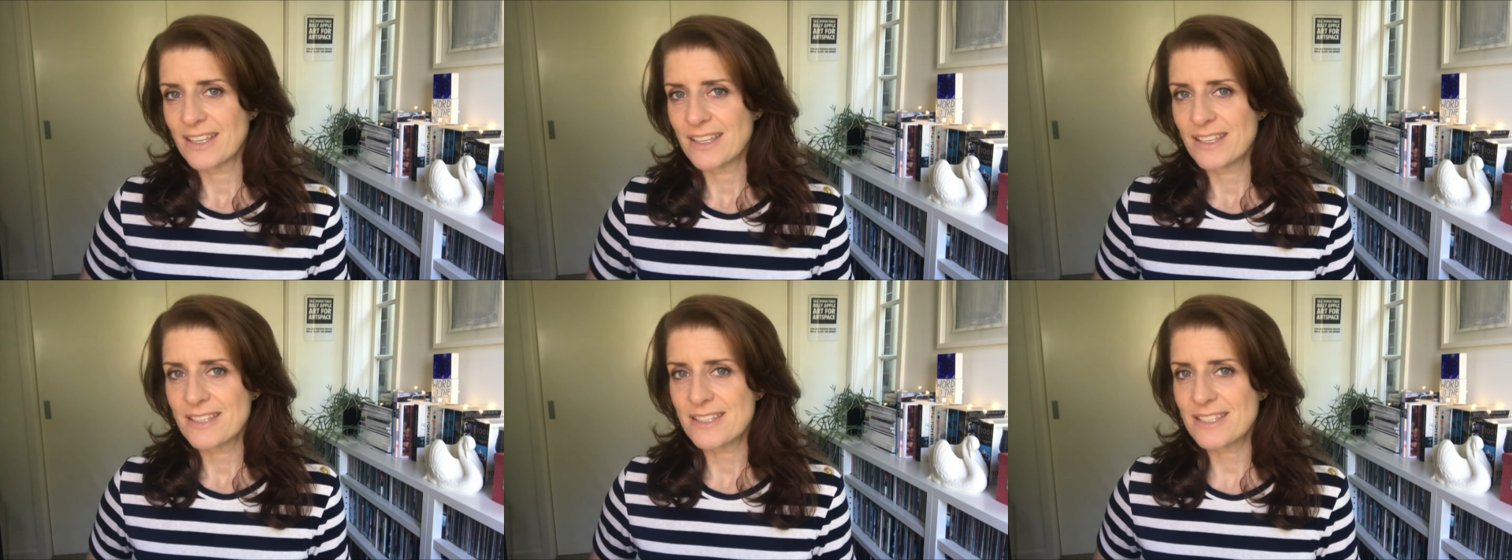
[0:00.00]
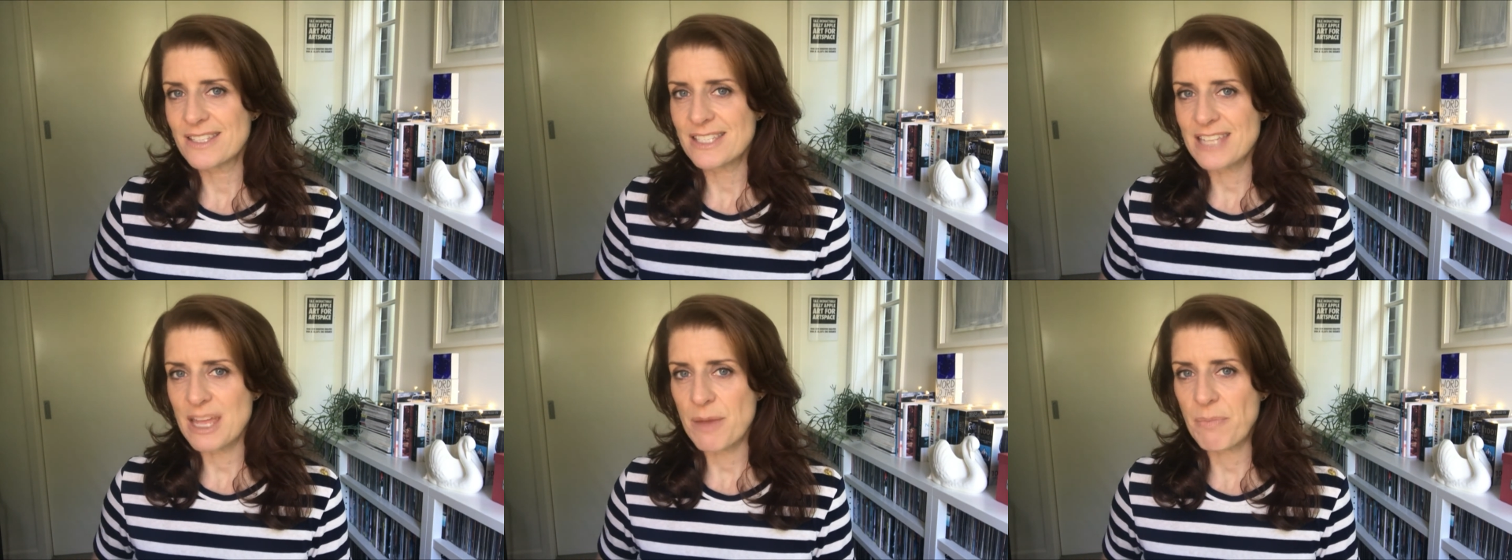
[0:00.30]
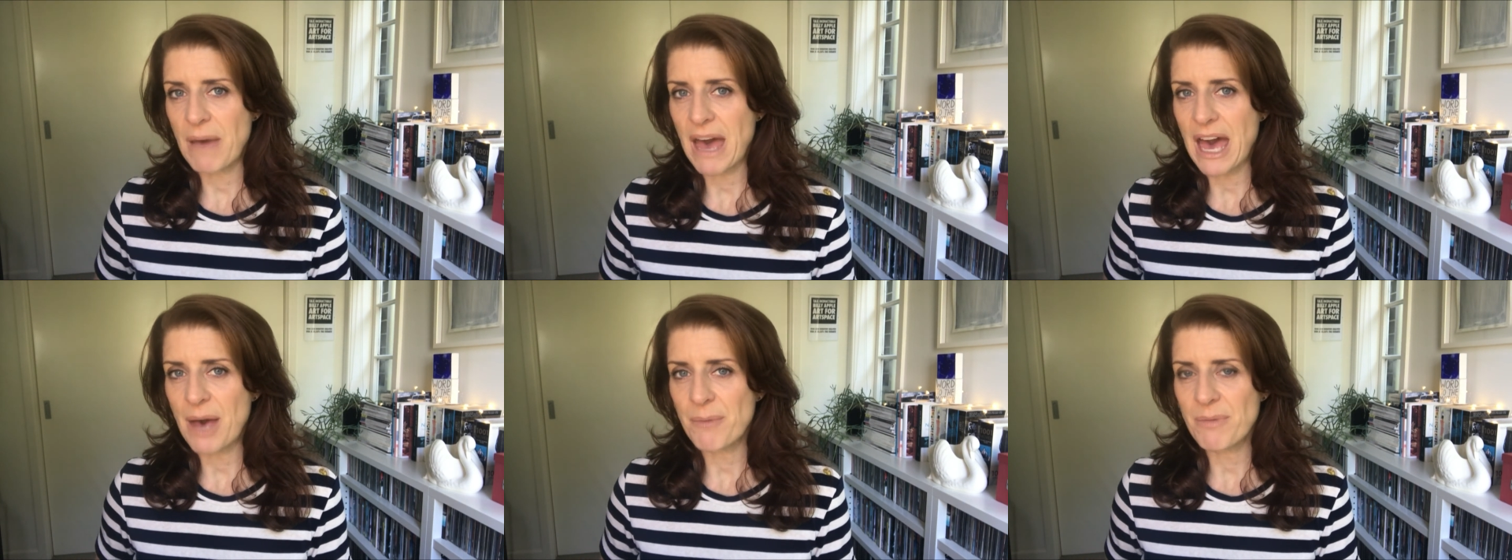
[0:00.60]

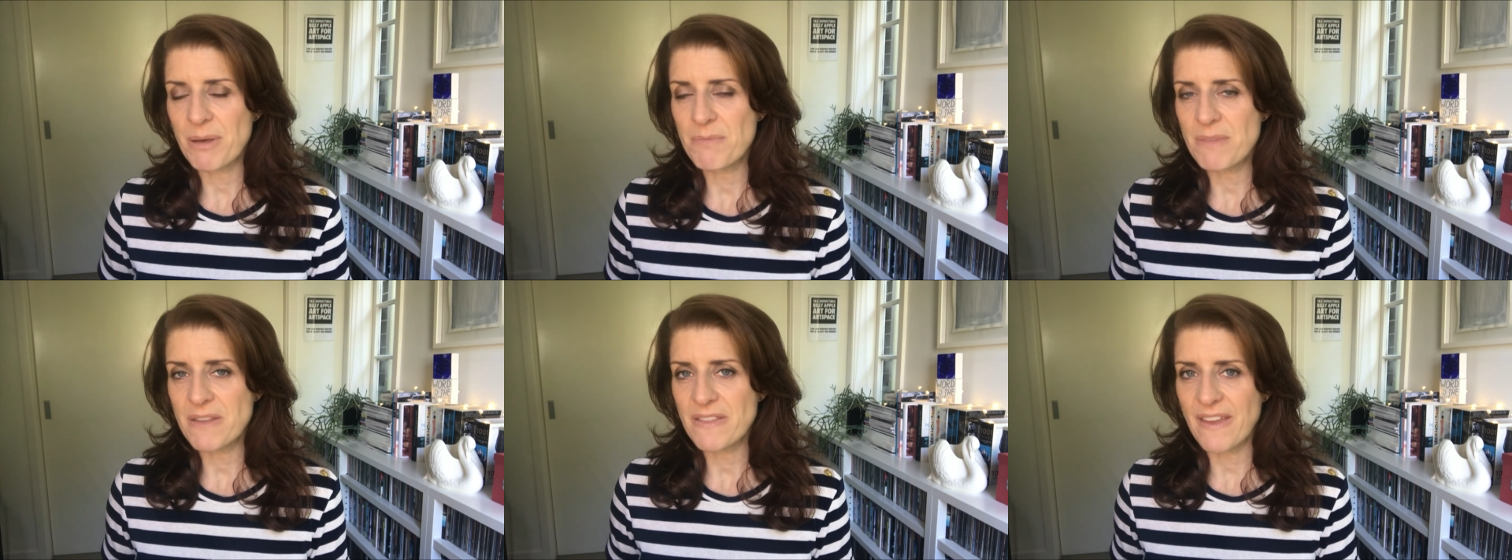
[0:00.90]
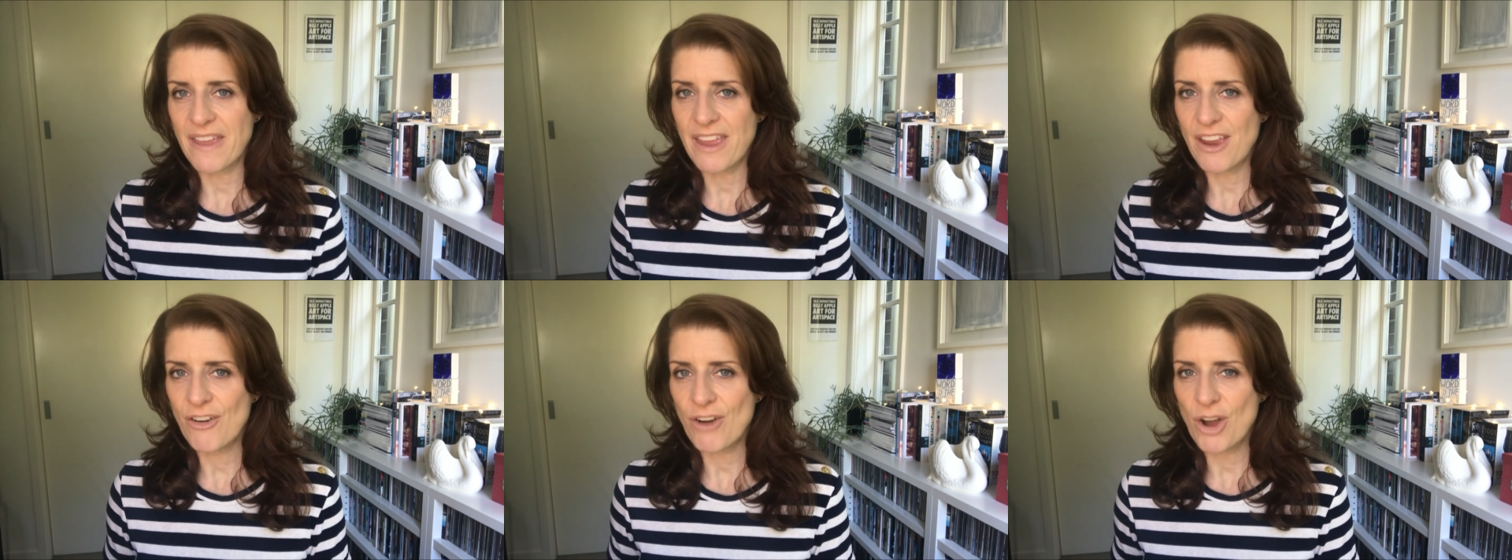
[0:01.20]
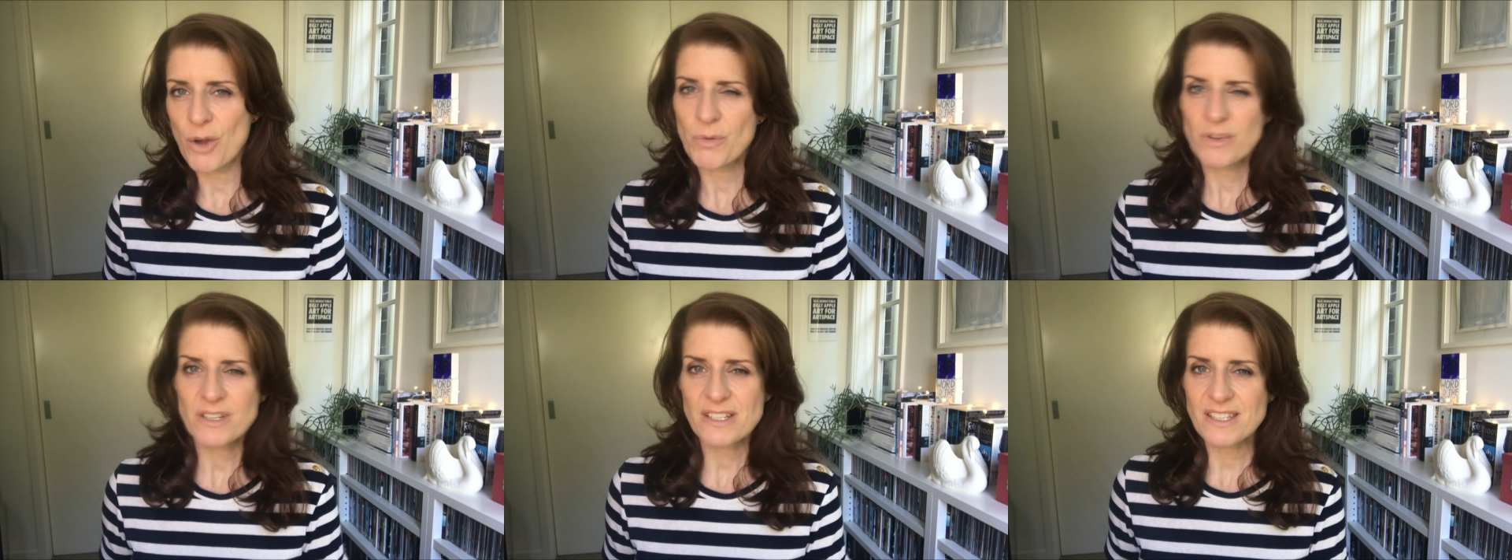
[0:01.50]
step up and be the
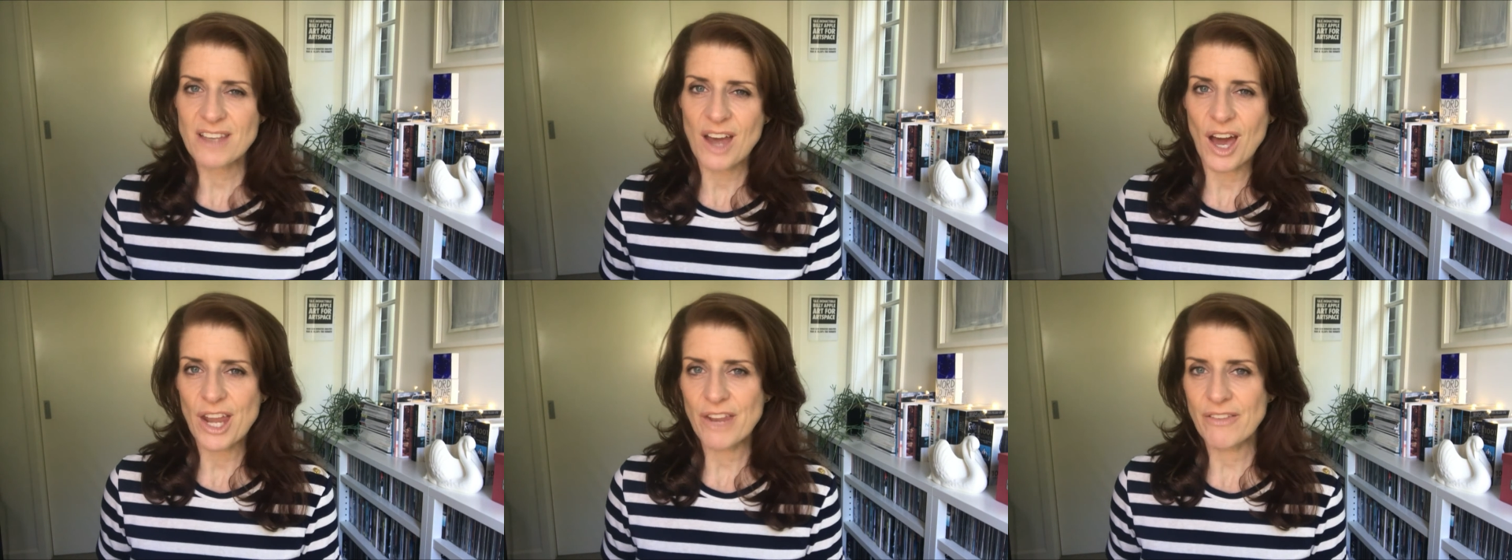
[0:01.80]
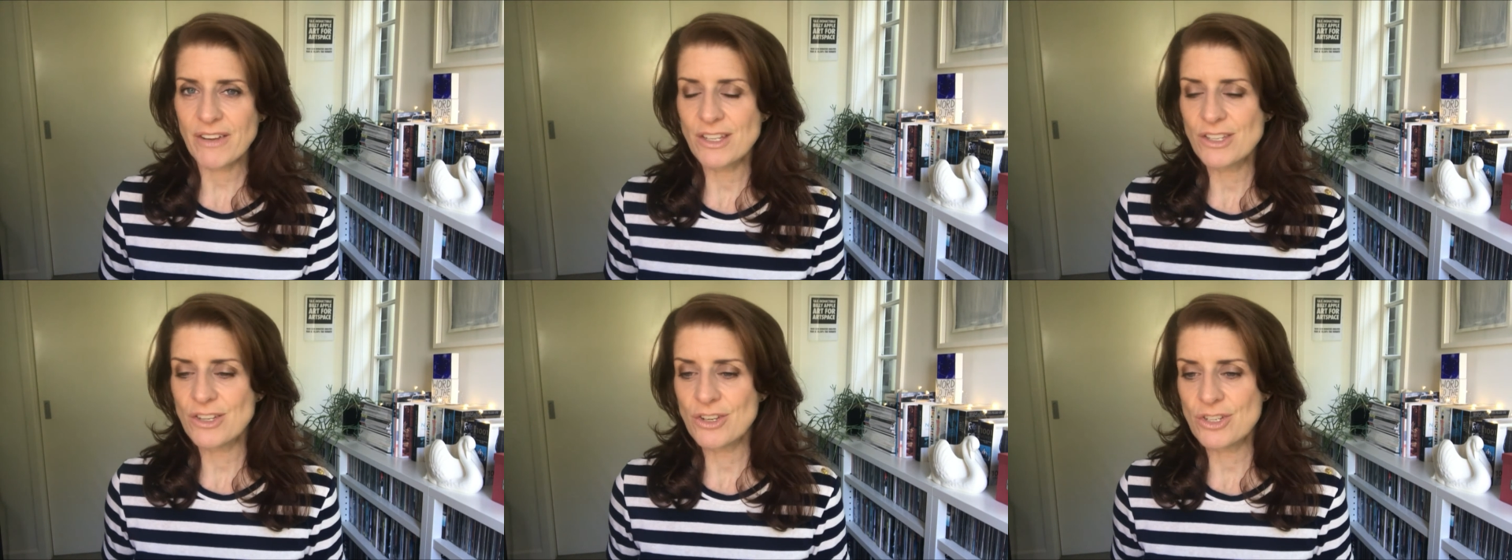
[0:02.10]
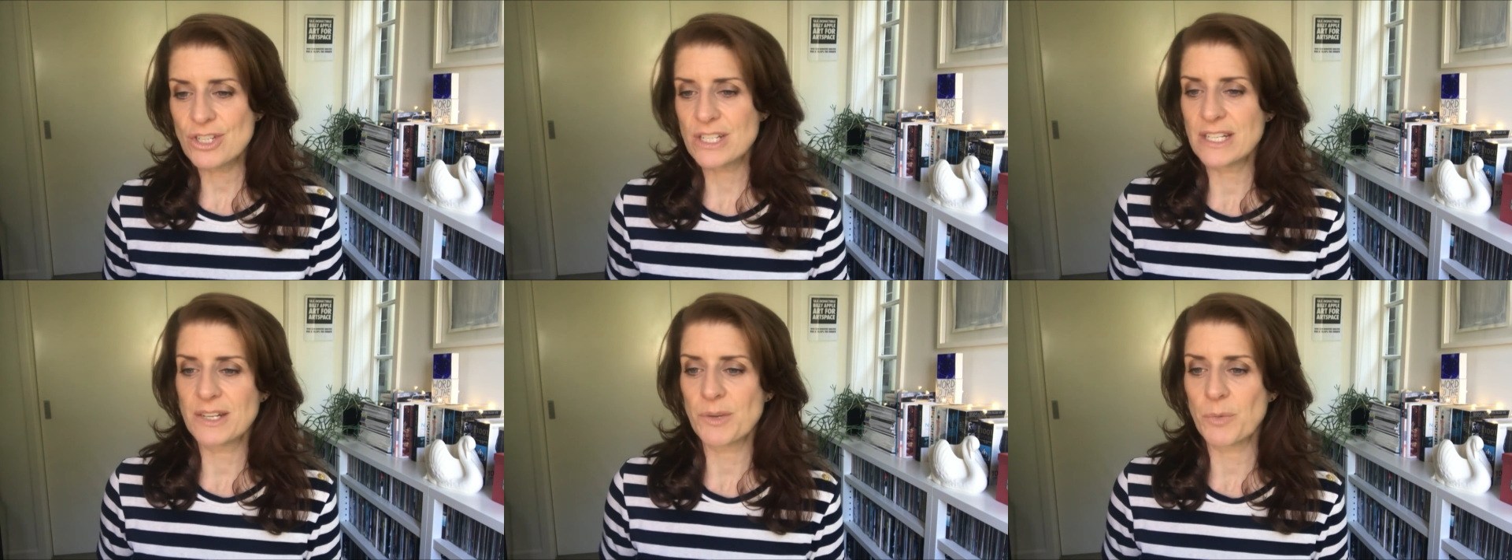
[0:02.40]
hero, which is kind of
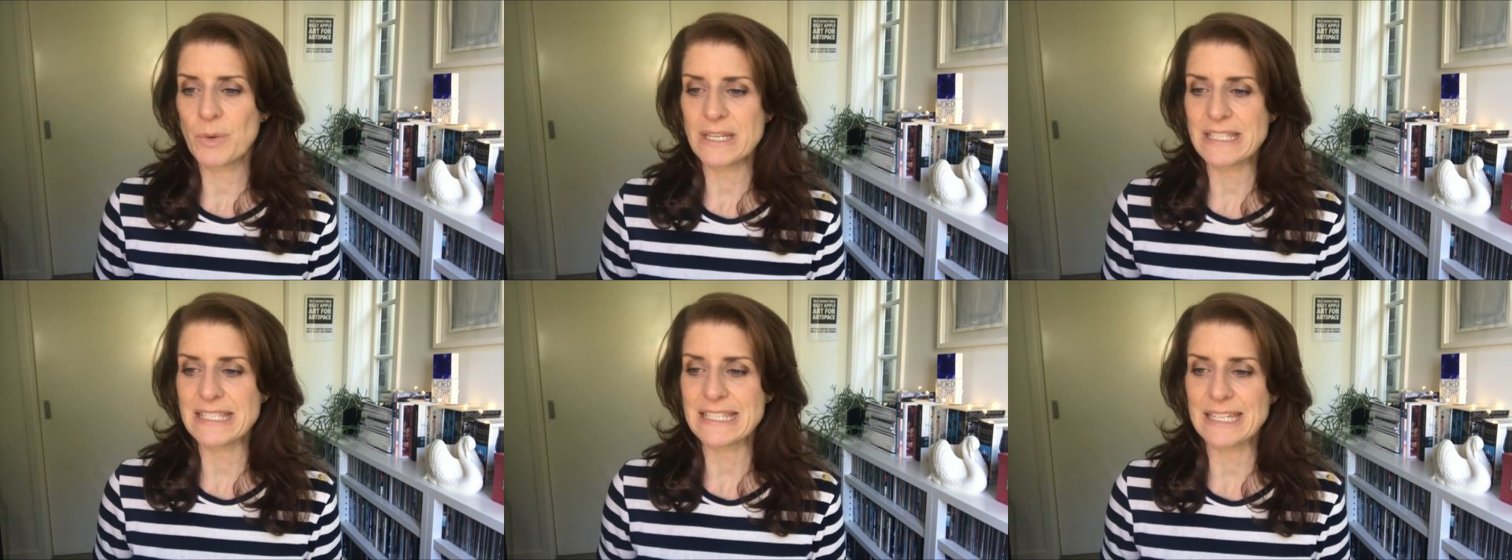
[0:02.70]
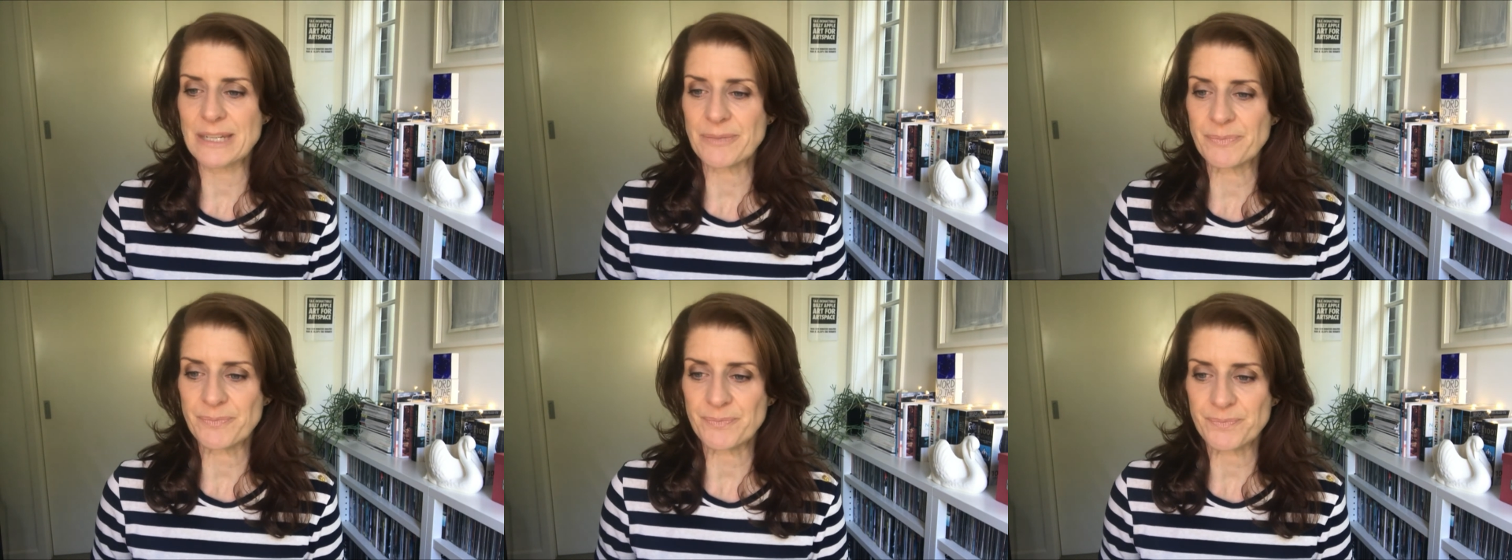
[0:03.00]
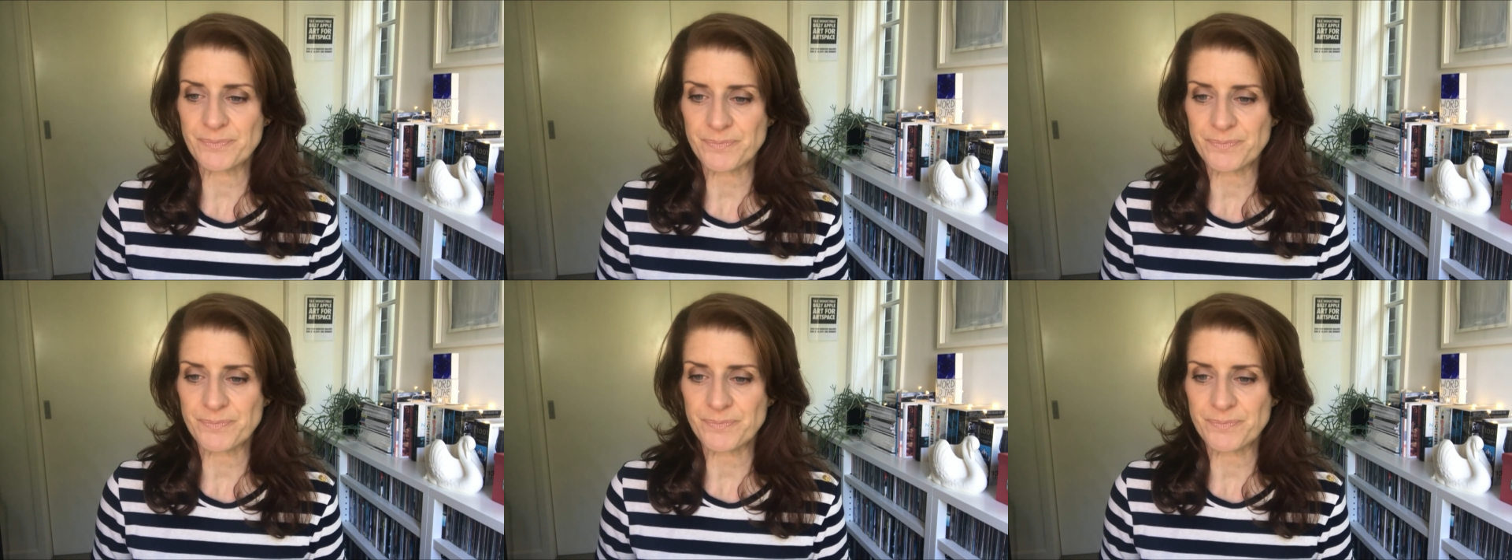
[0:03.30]
unusual in a western.